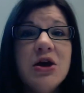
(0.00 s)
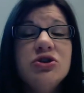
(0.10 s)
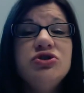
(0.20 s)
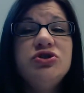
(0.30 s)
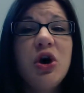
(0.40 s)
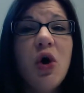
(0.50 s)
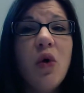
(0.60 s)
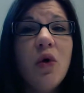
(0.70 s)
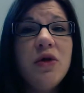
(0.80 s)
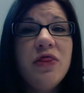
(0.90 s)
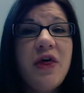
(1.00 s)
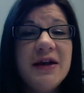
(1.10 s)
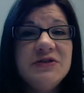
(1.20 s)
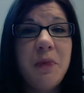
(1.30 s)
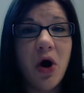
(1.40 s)
So
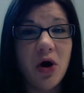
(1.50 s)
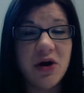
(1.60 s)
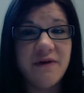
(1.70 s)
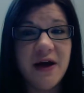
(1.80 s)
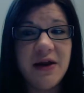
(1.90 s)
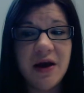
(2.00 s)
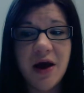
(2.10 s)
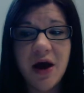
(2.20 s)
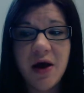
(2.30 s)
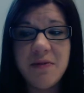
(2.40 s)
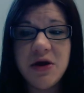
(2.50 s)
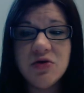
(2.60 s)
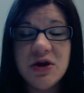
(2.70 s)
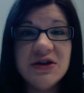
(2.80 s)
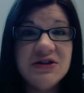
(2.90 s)
that's part of it.
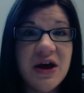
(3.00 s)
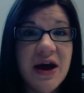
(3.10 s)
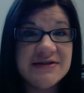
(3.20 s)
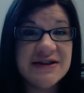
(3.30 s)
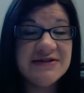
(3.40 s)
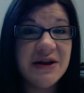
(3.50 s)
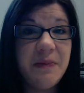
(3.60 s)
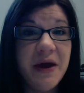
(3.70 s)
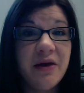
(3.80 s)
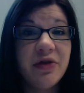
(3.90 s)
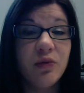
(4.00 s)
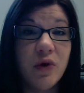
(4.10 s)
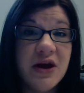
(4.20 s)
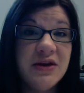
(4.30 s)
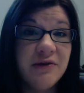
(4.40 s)
You need to, as I said, pick
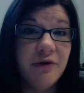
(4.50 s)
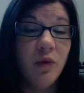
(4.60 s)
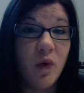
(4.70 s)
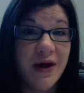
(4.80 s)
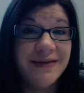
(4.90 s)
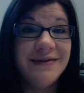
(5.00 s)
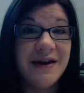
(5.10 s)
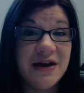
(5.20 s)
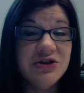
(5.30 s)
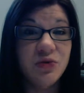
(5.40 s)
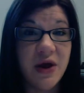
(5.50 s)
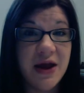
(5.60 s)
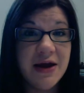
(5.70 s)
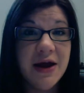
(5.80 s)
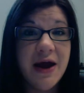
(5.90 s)
3 different ones each
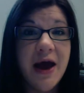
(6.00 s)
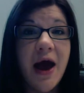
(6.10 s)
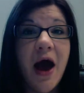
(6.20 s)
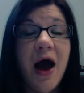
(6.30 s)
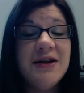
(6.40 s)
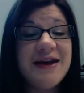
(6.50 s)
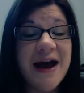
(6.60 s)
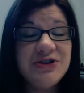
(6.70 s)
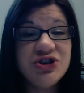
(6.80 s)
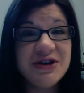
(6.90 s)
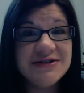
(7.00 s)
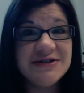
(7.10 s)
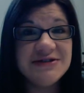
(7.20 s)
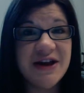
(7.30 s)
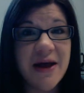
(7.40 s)
week. Attached to this
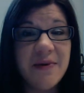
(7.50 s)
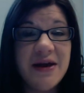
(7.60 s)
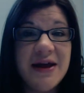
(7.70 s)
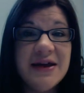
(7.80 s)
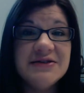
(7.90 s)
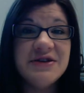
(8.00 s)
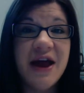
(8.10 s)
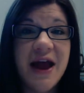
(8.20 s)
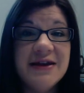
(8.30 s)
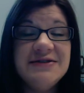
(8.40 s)
assignment is a